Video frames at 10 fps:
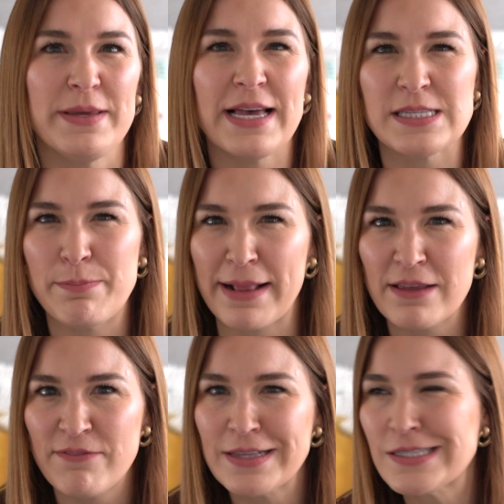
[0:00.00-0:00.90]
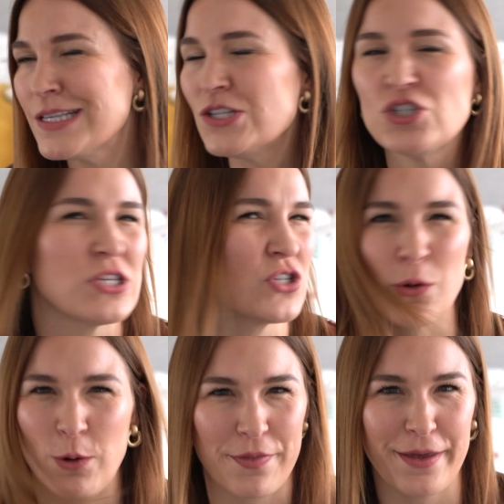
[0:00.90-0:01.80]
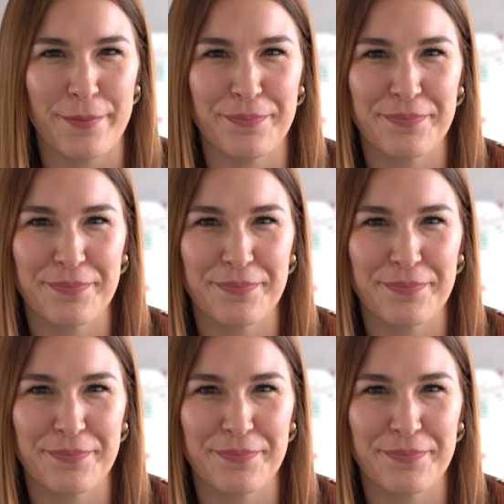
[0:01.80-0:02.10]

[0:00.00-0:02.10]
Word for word: because the benefits just aren't worth it.